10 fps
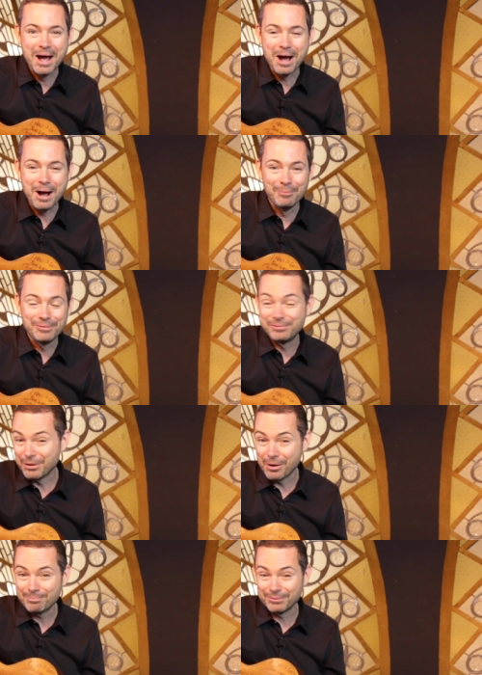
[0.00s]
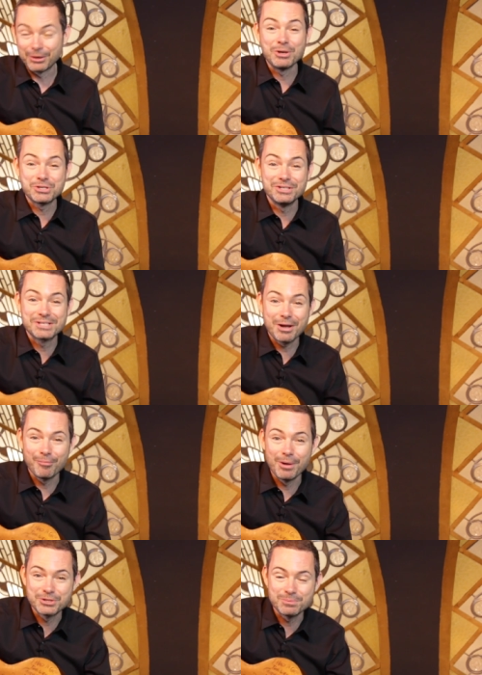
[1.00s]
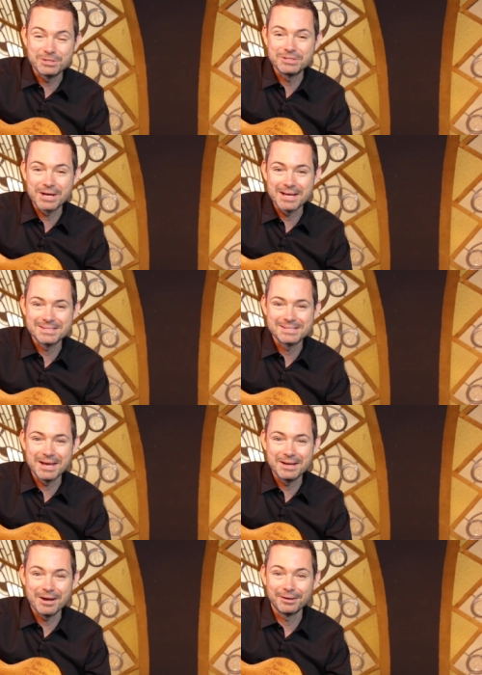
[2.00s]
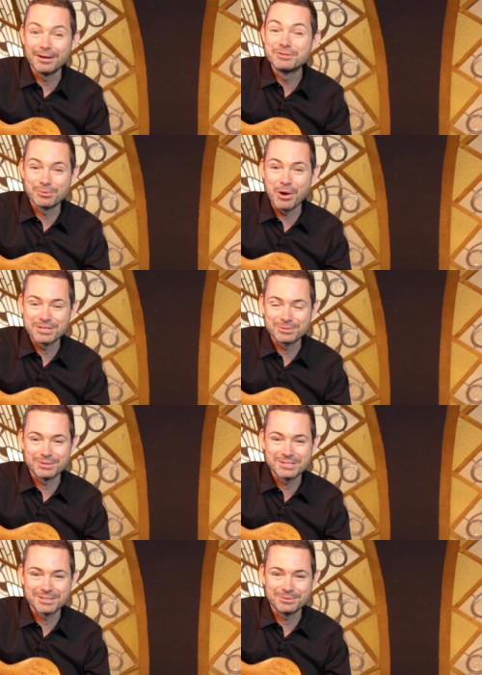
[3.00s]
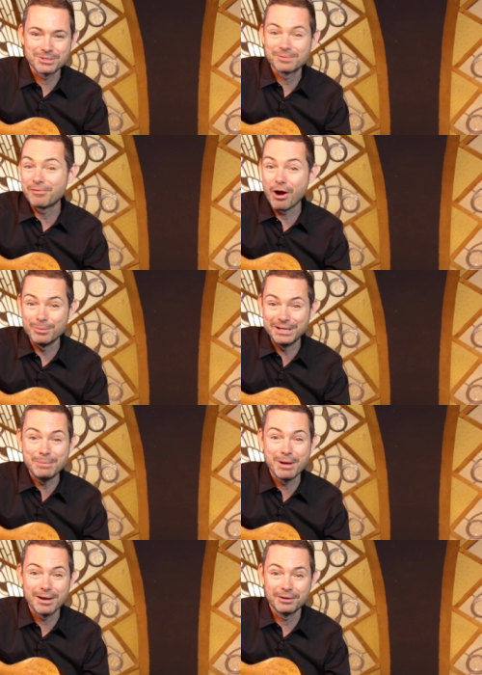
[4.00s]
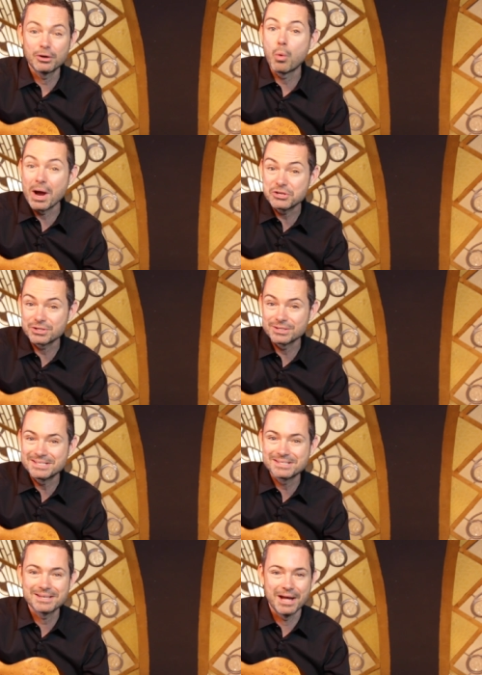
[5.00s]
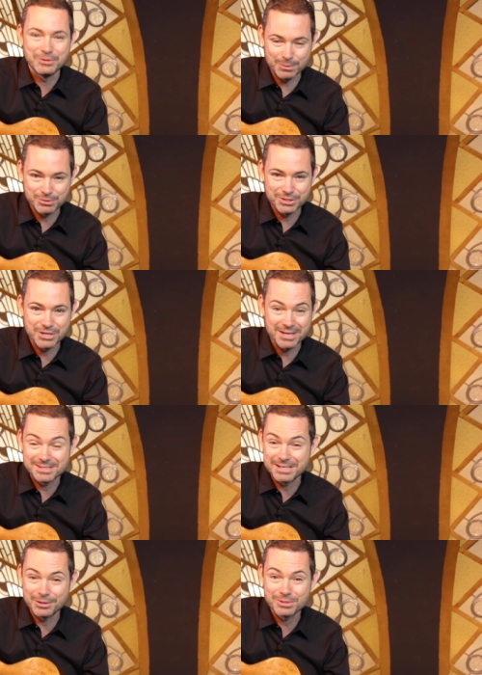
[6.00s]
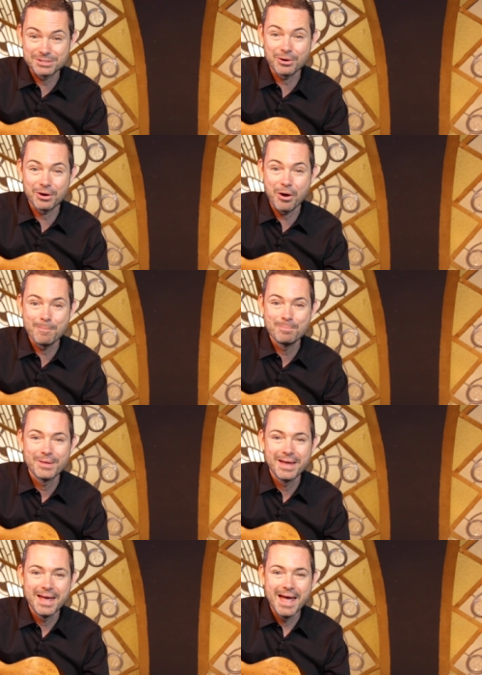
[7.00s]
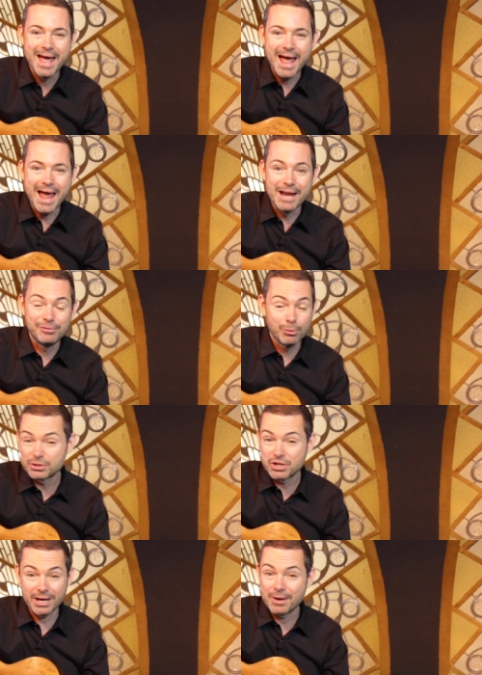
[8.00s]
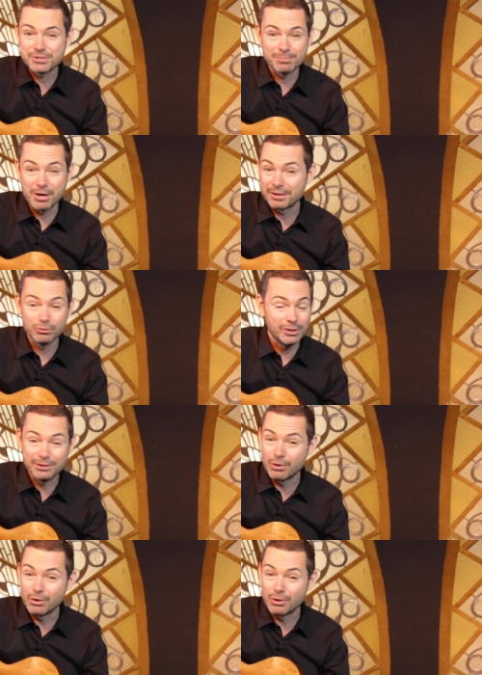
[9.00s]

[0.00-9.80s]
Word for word: Um, if you got a question yourself about Gypsy Jazz, then I'd love to answer it. So just fire me an email at questions at gypsyjazzsecrets.com. And if you want to check out some other really